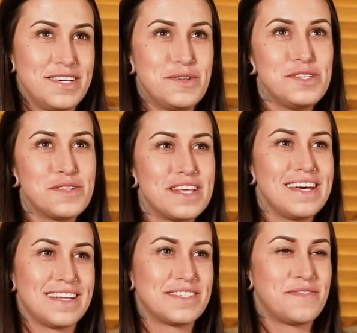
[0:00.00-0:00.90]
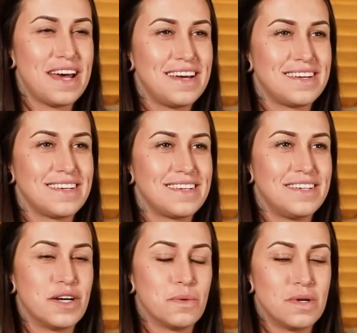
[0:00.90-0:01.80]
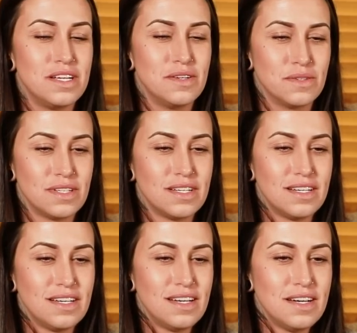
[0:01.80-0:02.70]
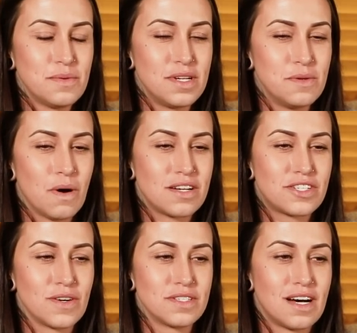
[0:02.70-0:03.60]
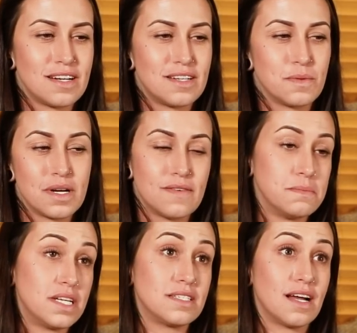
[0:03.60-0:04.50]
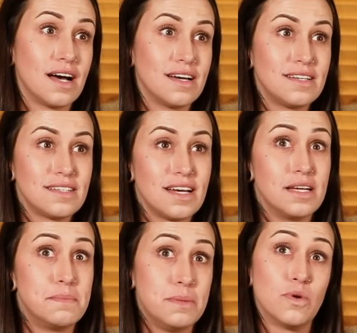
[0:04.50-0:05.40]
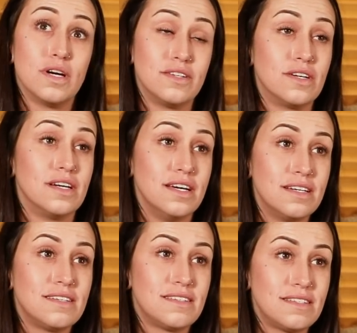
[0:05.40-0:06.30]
you, you think it's fake, you know, when you, when you watch shows on it or whatever, but it's not. And people get dirty.